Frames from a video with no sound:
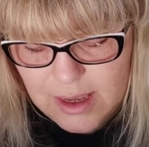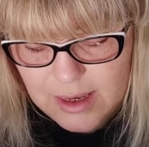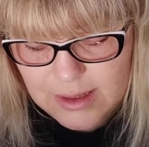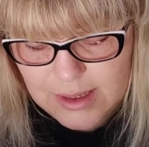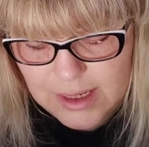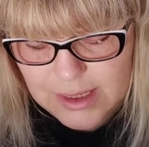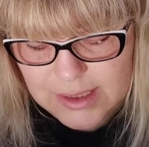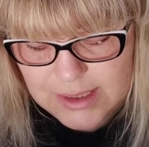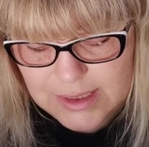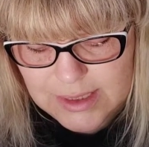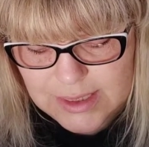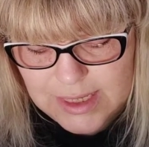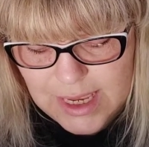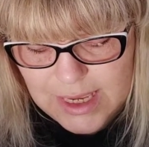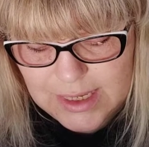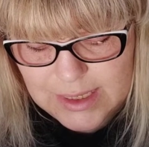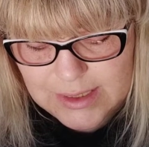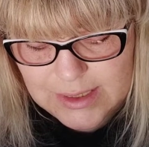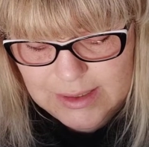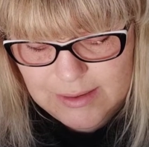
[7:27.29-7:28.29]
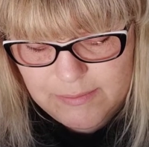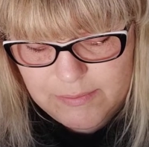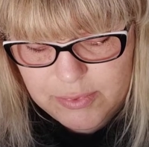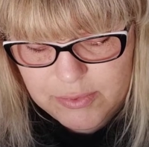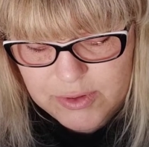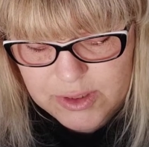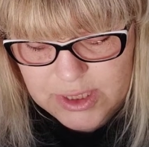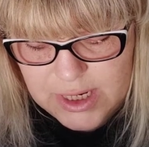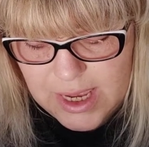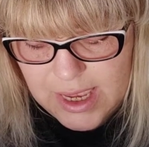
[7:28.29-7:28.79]
Let us take a
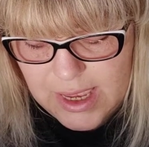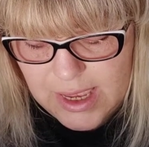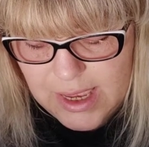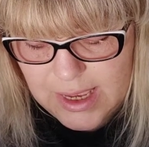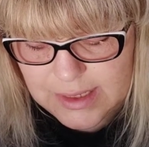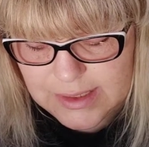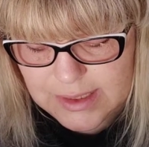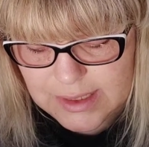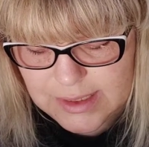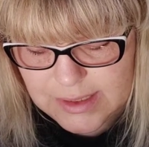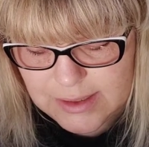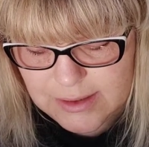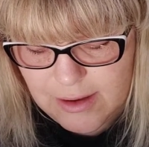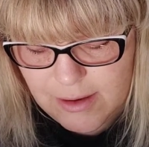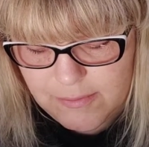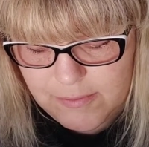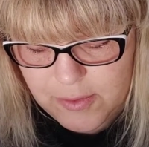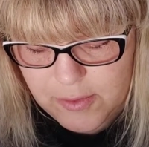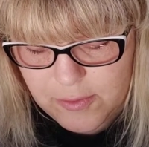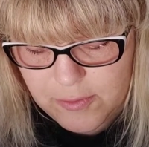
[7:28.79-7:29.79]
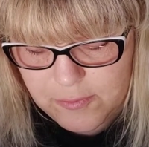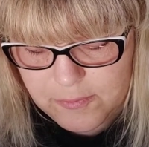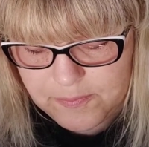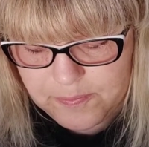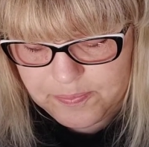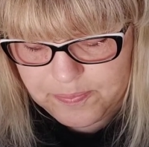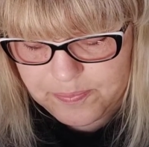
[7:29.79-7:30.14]
simple chair as an example.